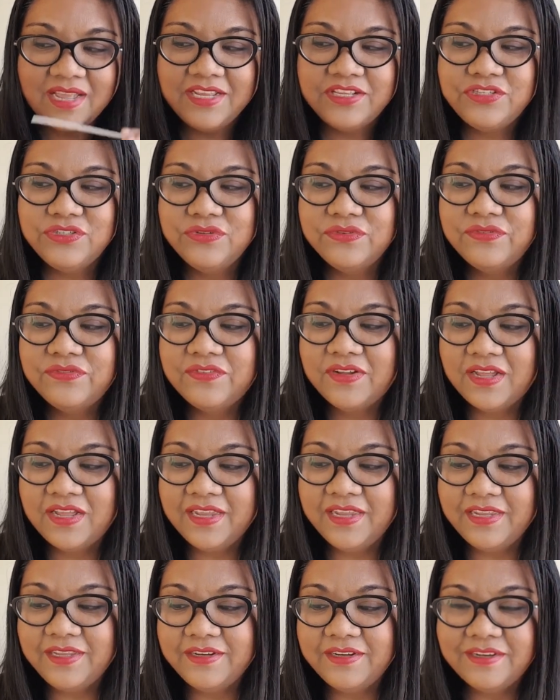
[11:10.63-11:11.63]
I do
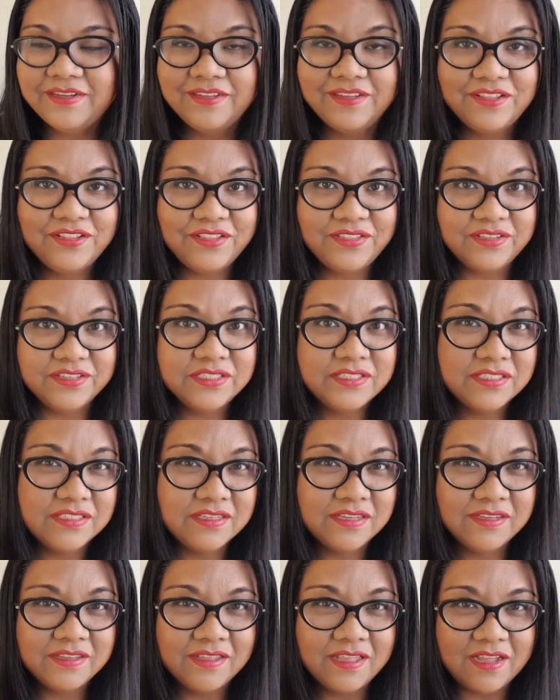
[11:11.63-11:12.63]
find
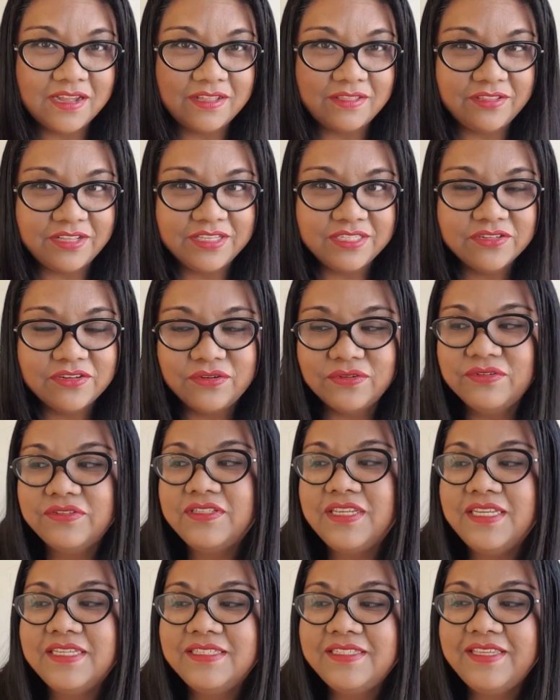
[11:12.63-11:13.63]
this uh, Le
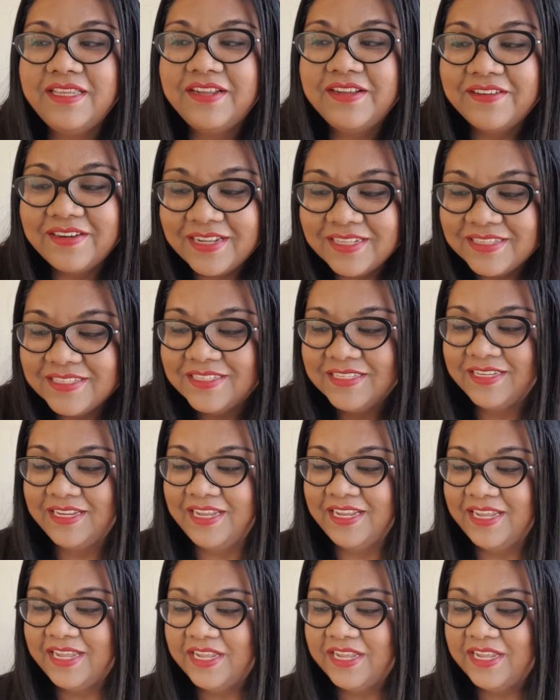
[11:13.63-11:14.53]
Temps des Secrets,